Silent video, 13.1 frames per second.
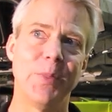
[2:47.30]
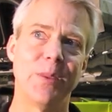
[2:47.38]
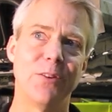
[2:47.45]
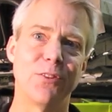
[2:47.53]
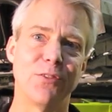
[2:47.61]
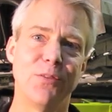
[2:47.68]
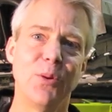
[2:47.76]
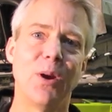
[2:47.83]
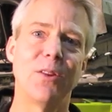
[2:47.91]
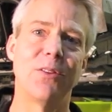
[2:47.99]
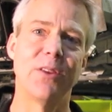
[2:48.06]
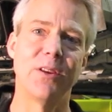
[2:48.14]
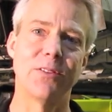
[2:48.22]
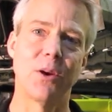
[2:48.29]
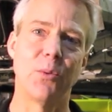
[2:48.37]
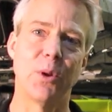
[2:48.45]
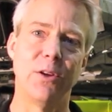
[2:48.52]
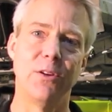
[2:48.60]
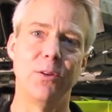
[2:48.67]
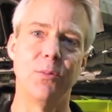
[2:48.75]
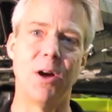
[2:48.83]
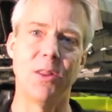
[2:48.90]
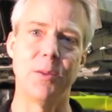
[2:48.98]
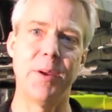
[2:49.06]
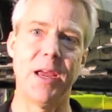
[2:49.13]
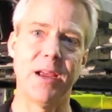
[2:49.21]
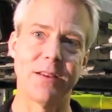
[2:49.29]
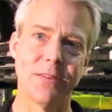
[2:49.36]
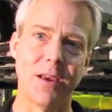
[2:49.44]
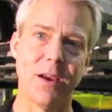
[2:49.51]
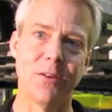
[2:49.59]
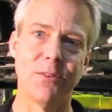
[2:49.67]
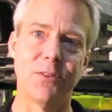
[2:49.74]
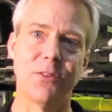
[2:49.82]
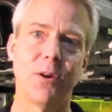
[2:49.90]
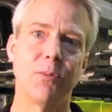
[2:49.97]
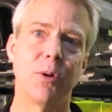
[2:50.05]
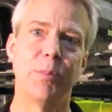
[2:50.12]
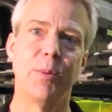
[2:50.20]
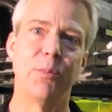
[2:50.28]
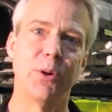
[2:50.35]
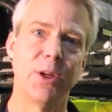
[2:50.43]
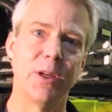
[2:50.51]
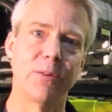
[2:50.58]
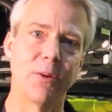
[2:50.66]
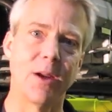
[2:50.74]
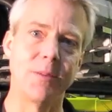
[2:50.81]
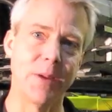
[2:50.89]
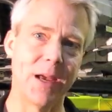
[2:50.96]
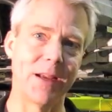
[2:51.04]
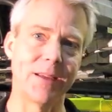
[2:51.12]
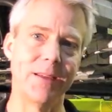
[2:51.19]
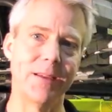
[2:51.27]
there's a few other things I want to do while the pack's out, so I won't be putting it right back